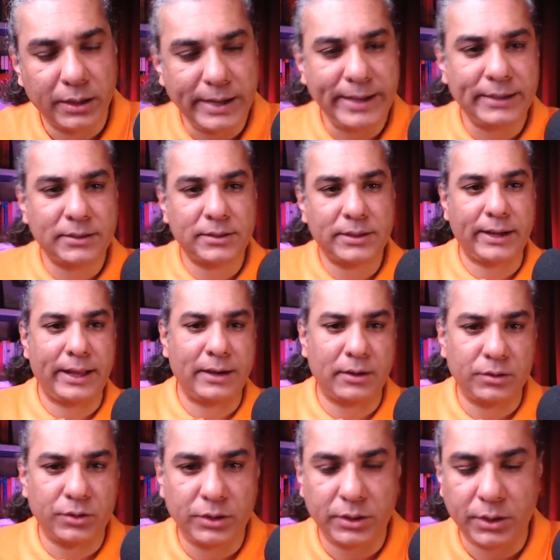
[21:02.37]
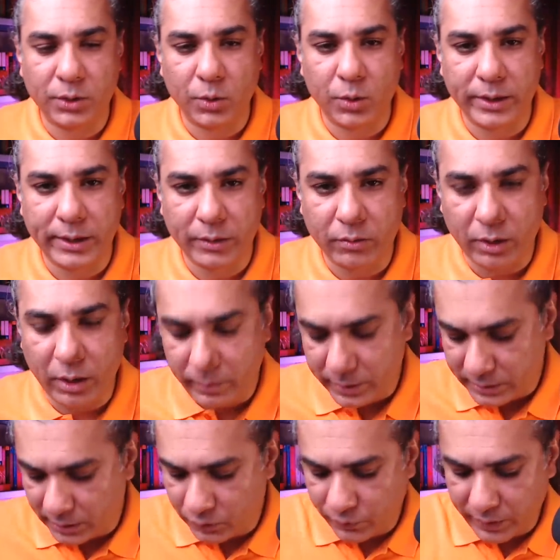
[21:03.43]
needs their energy security
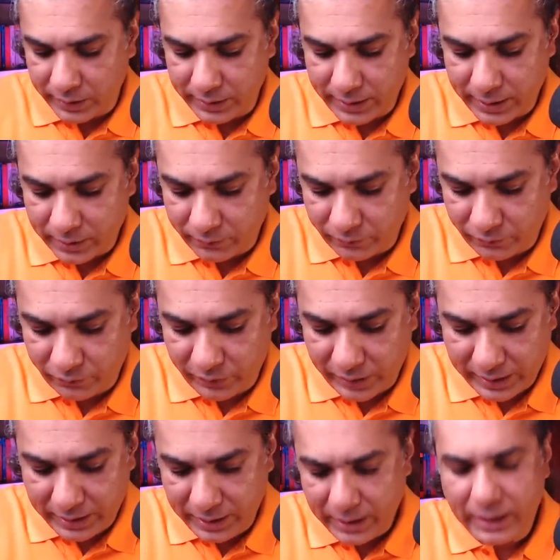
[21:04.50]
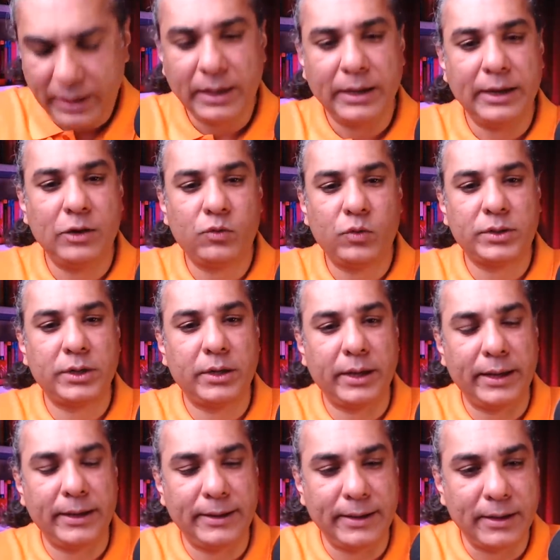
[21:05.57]
requirements that's why they are very interested
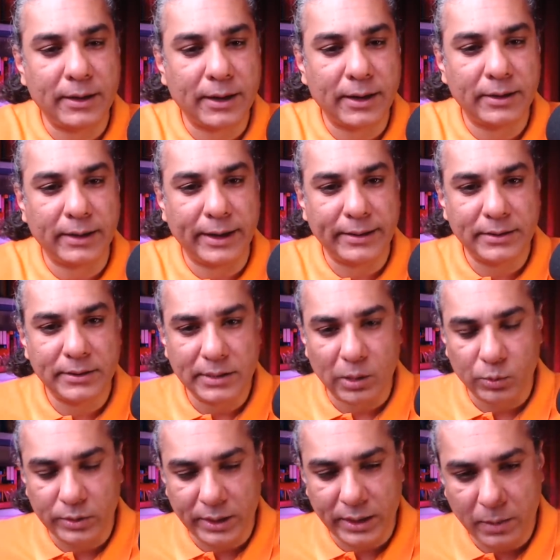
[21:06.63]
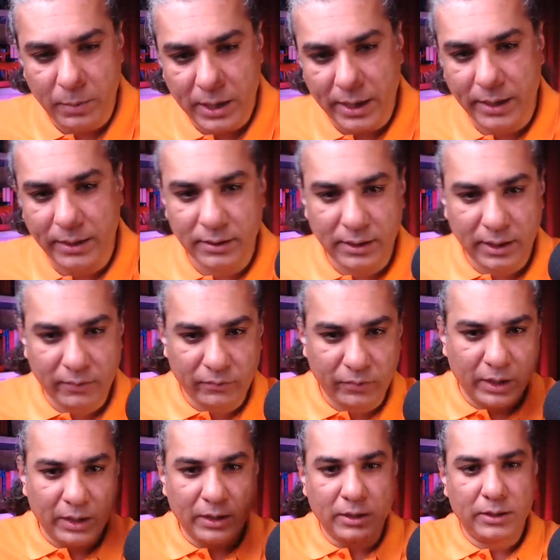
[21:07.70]
in iran and saudi arabia and they've
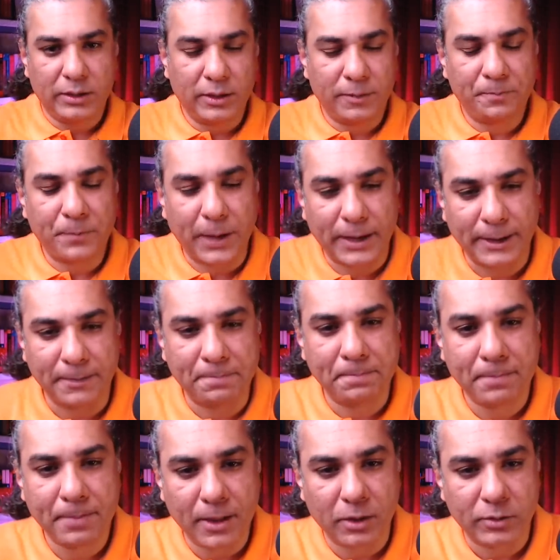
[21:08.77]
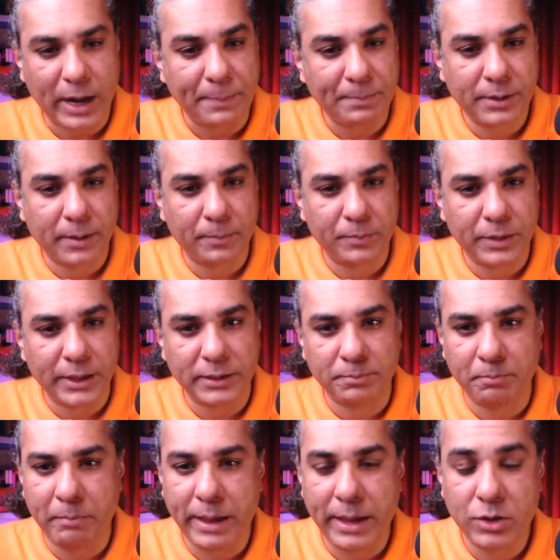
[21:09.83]
you know uh, wrapped up these
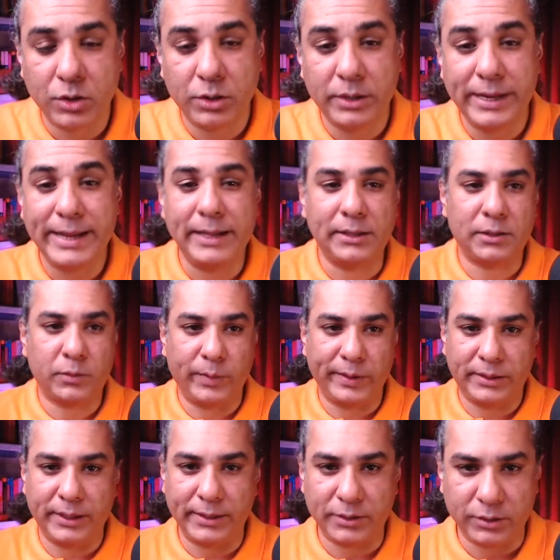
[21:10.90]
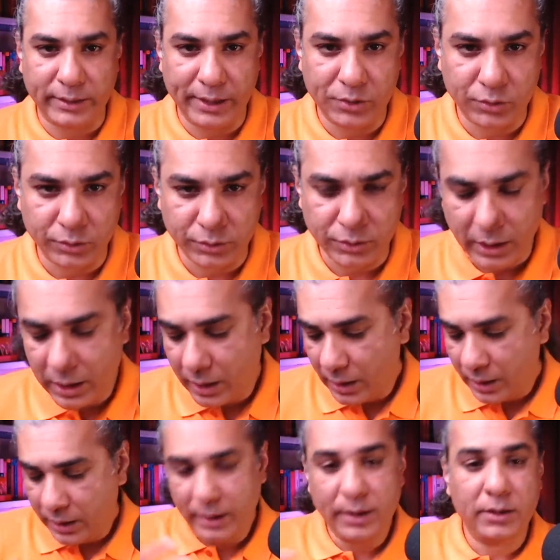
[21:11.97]
major deals with these nations.
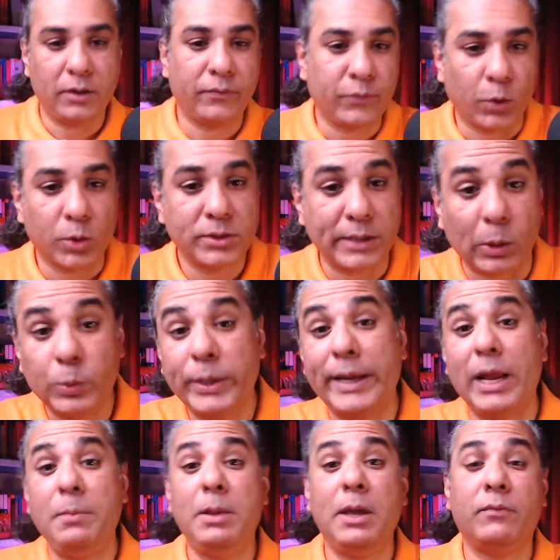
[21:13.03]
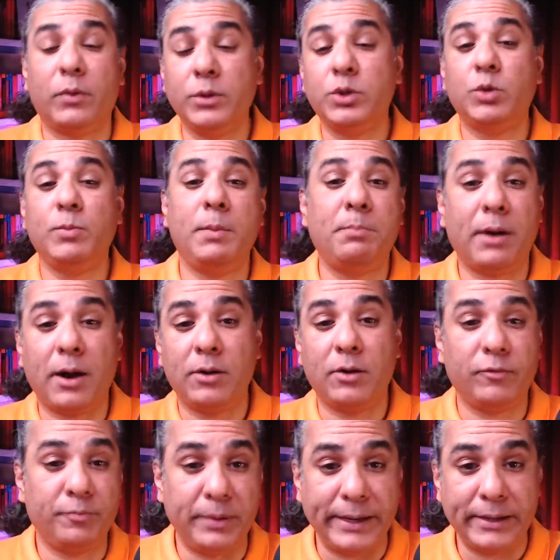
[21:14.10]
And of course, Saudi Arabia wants to be part
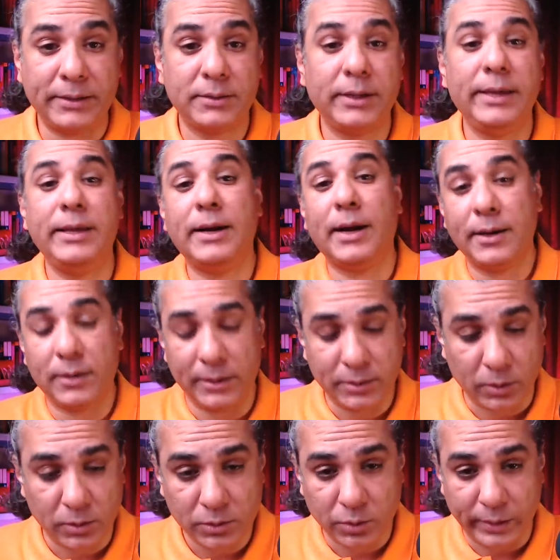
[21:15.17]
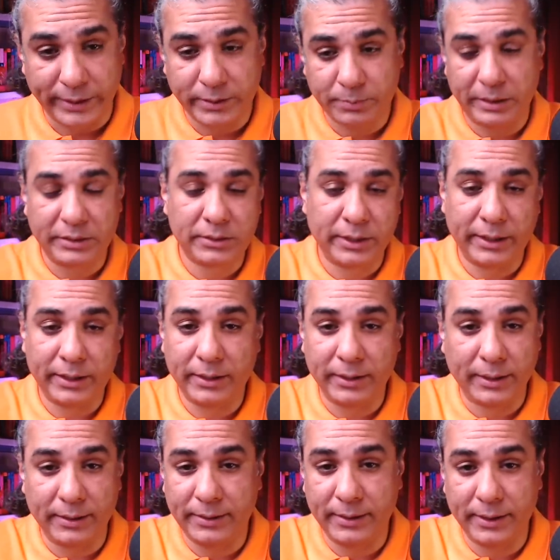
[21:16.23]
of BRICS. Iran has also expressed uh,
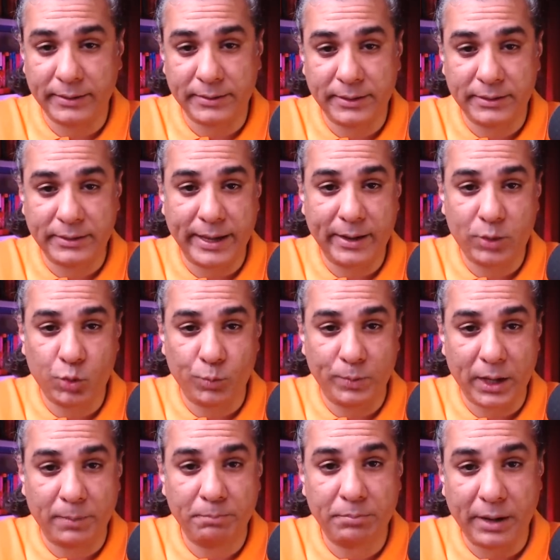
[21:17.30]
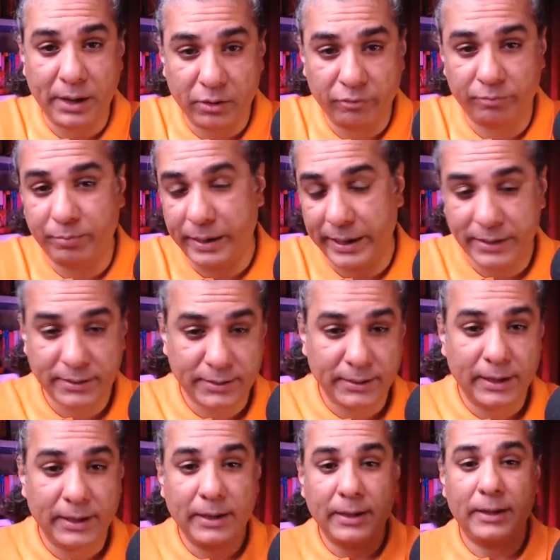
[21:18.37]
its desire to become part of BRICS.
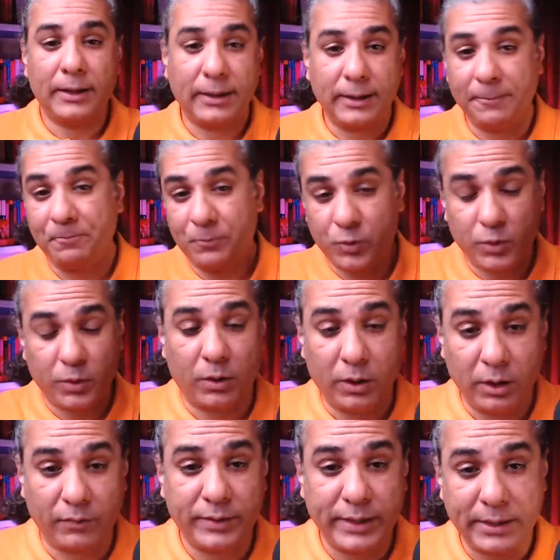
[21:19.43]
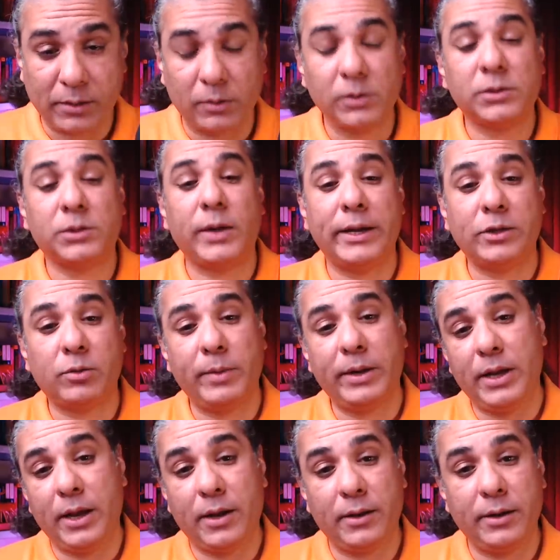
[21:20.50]
Uh, so, all of that also has to be
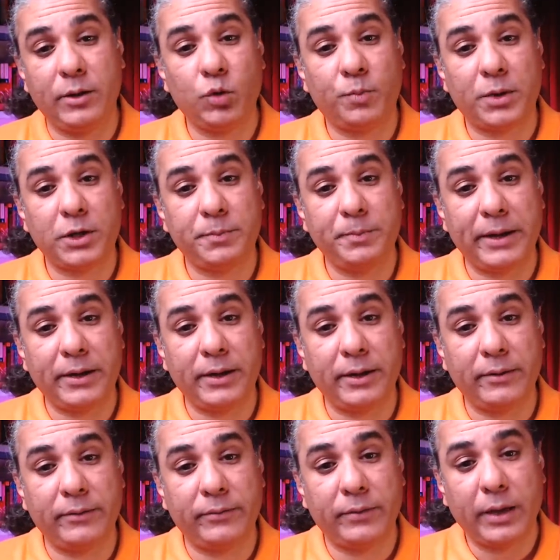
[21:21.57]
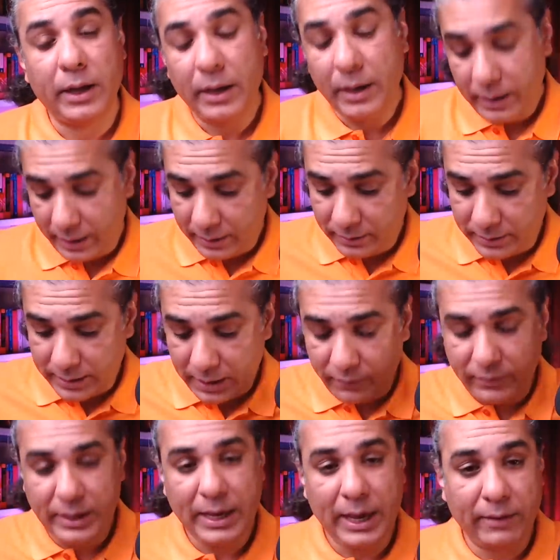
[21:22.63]
taken into perspective. And then
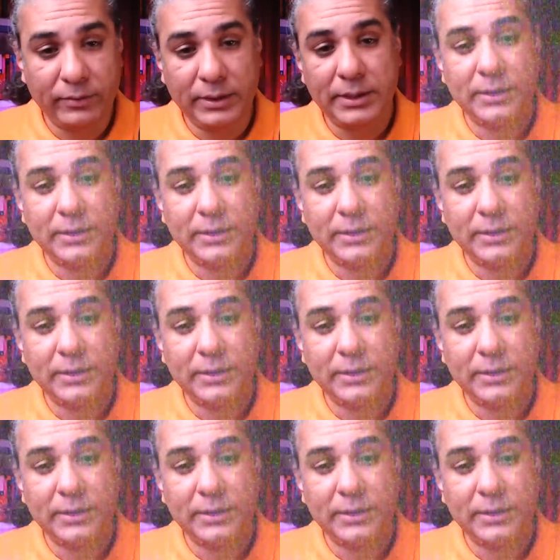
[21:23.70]
we have